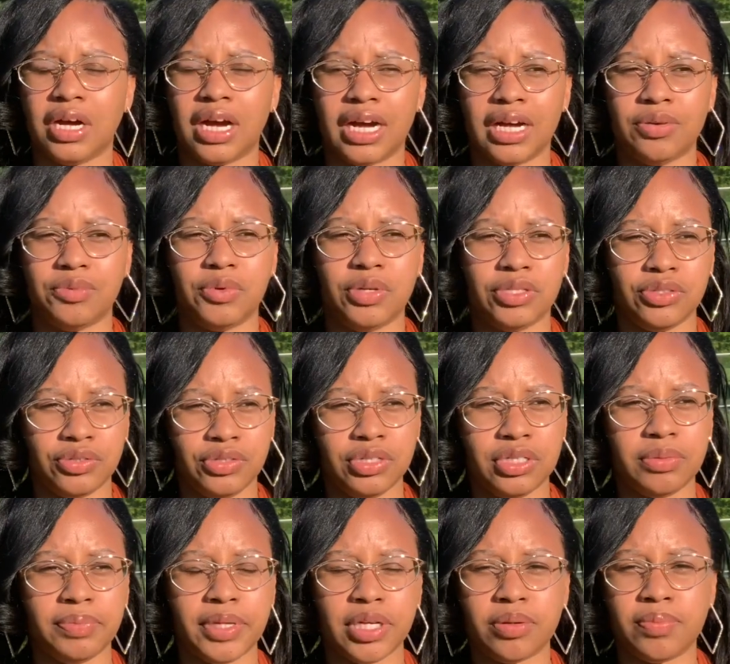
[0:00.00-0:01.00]
I went through
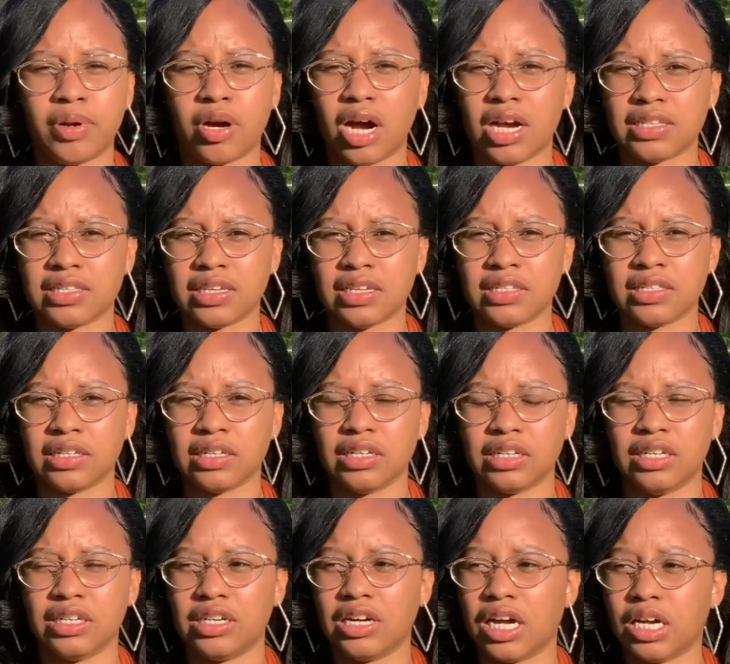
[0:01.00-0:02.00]
the appeal process
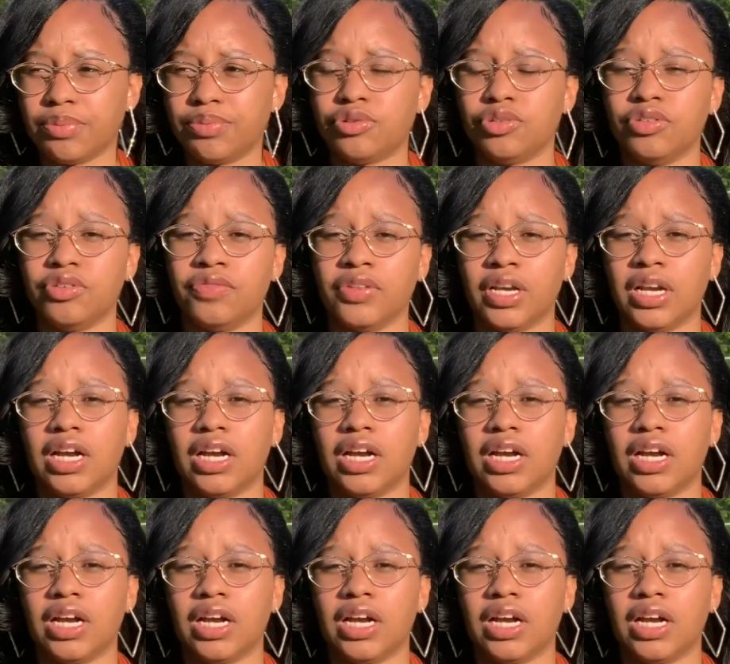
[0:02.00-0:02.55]
and it got approved,